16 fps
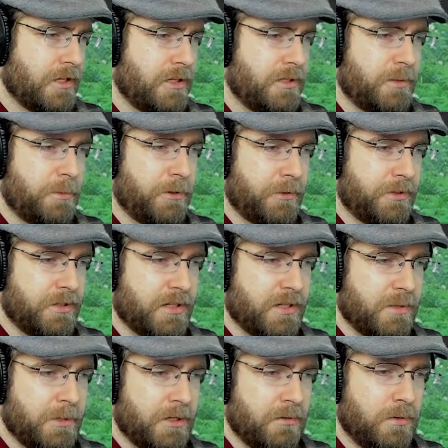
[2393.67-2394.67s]
As we both
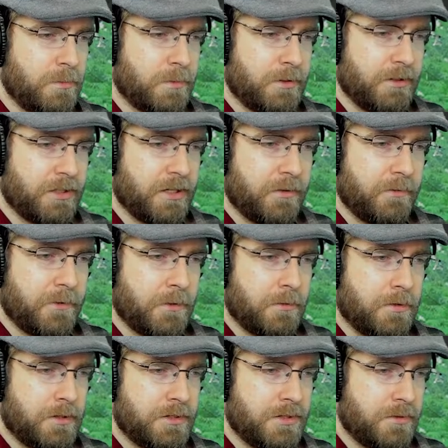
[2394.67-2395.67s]
talk about what we're looking
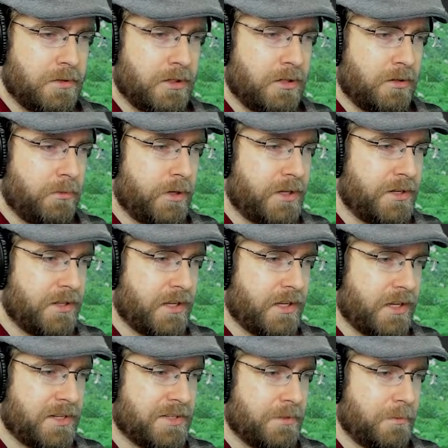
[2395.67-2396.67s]
forward to on our way to the
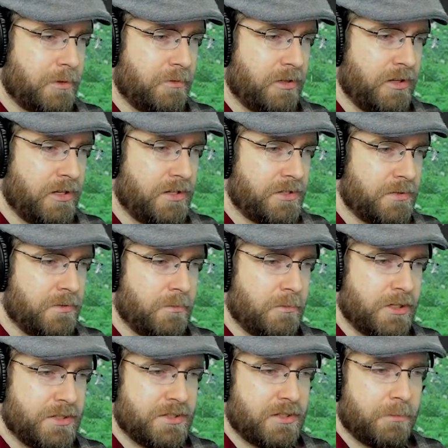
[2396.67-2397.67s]
castle, we run into a
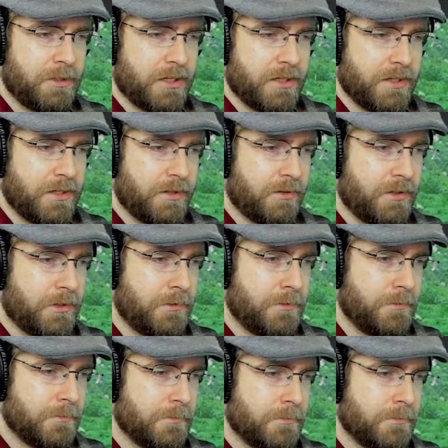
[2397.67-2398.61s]
monster blocking the road.